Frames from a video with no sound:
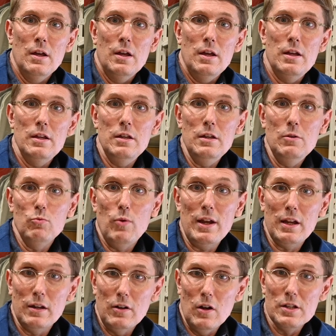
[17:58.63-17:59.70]
he
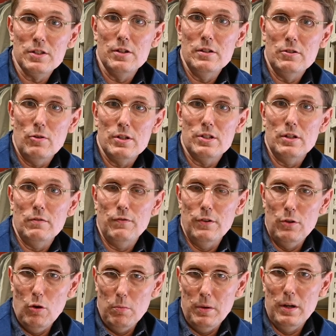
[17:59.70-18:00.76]
recognized an interesting
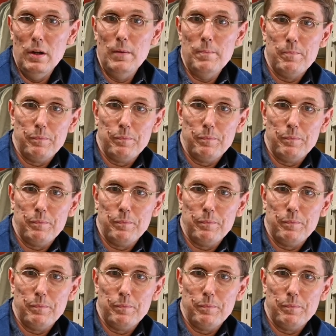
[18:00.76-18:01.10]
phenomena.